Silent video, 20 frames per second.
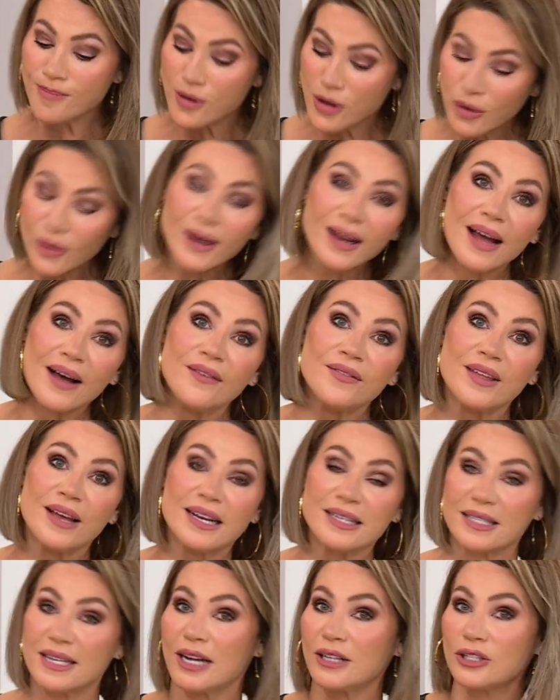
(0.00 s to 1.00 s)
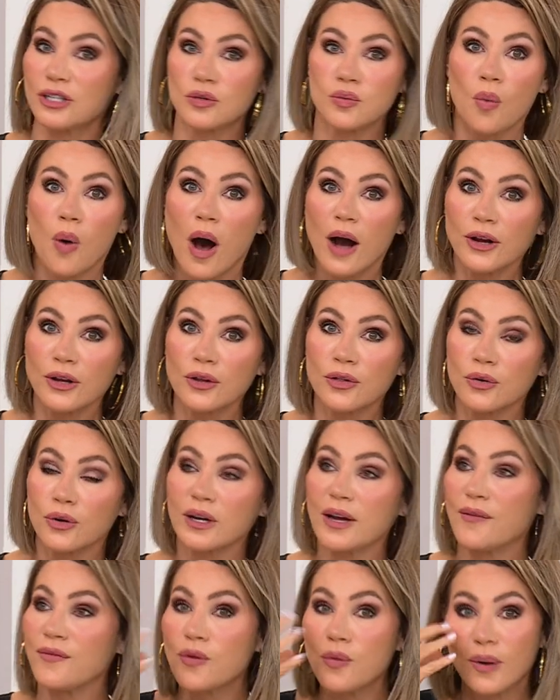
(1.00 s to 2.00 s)
the beauty of this, and I'll just walk you
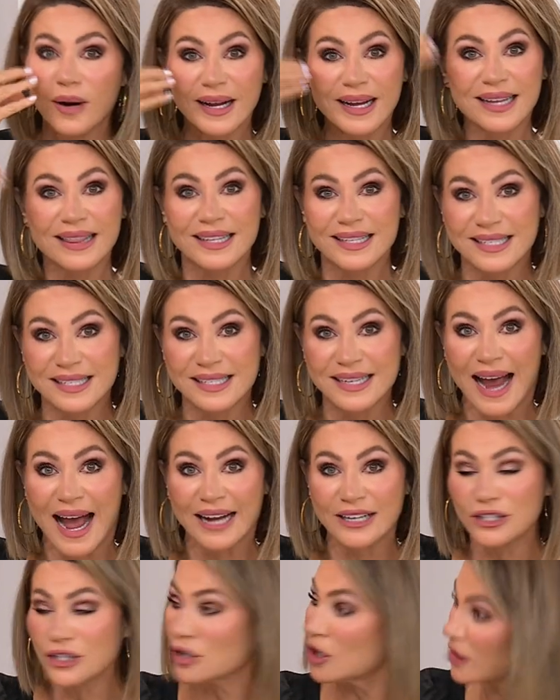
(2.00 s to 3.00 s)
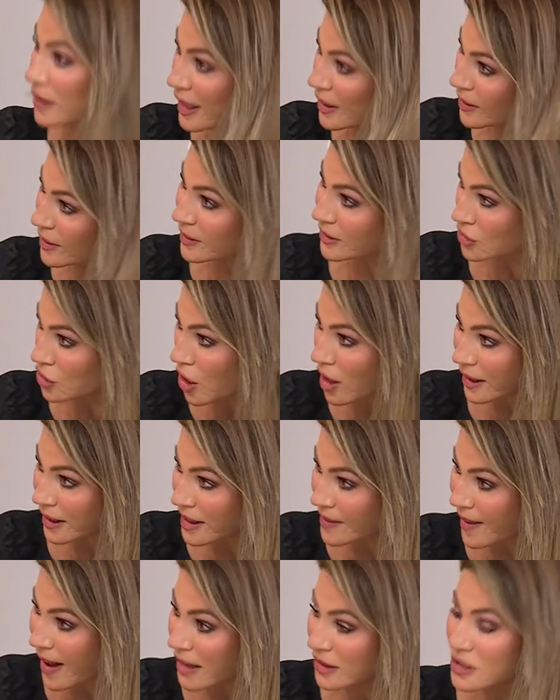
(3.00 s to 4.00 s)
through, if you want to get the snatch look like we were talking
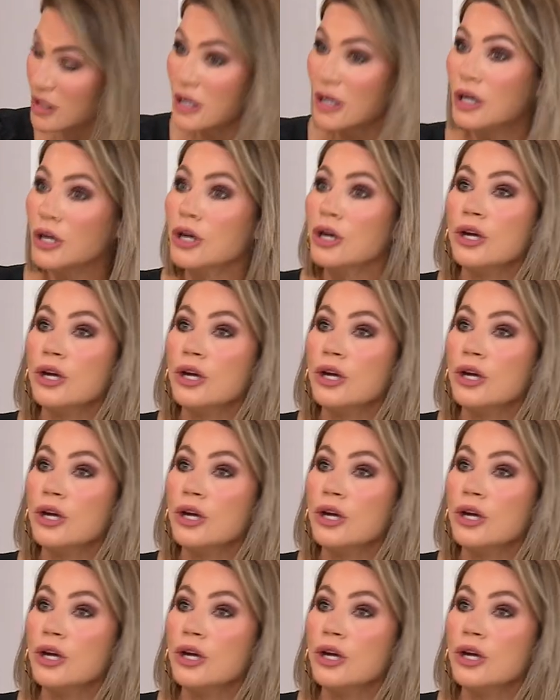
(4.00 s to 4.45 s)
yes, about. Yes,